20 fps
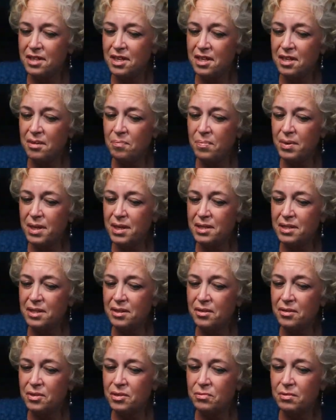King of
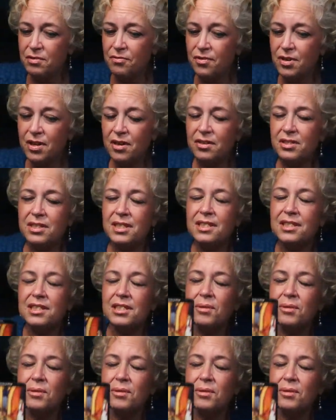Pentacles reversed is